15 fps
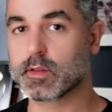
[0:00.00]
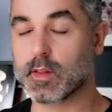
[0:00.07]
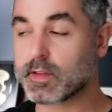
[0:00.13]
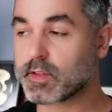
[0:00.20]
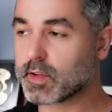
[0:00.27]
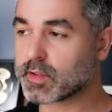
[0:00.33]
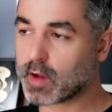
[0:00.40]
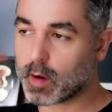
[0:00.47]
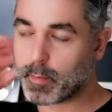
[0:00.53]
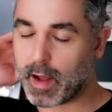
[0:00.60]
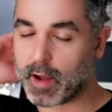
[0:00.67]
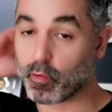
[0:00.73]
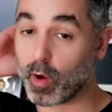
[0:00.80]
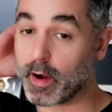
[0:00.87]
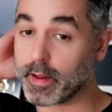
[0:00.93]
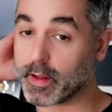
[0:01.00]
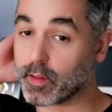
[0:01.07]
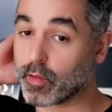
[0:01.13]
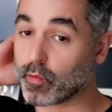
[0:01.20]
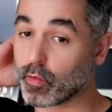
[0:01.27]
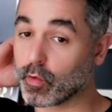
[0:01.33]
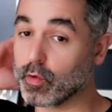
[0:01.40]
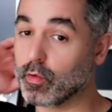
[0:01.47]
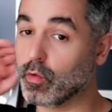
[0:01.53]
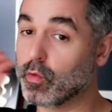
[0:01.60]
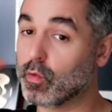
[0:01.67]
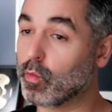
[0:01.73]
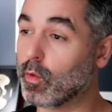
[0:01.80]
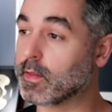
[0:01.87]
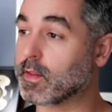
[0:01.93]
just start by running through
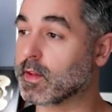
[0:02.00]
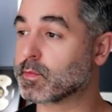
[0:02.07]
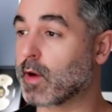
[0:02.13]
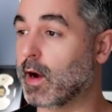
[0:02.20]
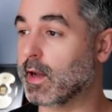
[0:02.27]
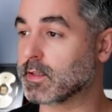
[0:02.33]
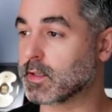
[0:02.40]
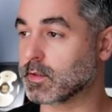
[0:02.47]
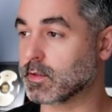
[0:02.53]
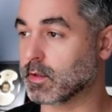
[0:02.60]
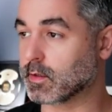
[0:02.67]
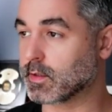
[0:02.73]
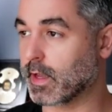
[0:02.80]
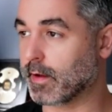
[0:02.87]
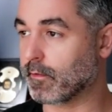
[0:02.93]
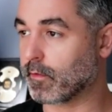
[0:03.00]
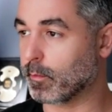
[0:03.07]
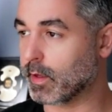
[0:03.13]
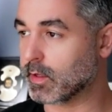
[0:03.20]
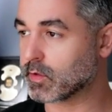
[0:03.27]
what this process looks like for me.